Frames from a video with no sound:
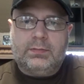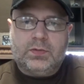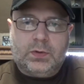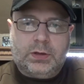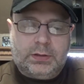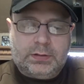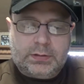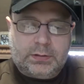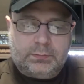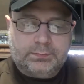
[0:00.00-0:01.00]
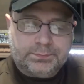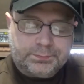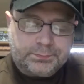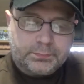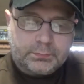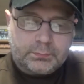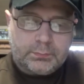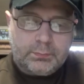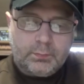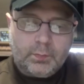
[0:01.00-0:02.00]
game's played. So,
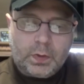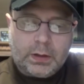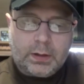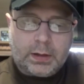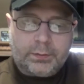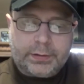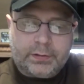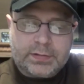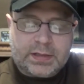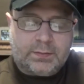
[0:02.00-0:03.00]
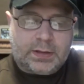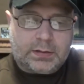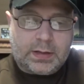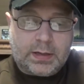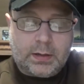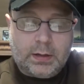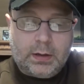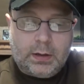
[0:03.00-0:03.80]
anyway, enough said about that.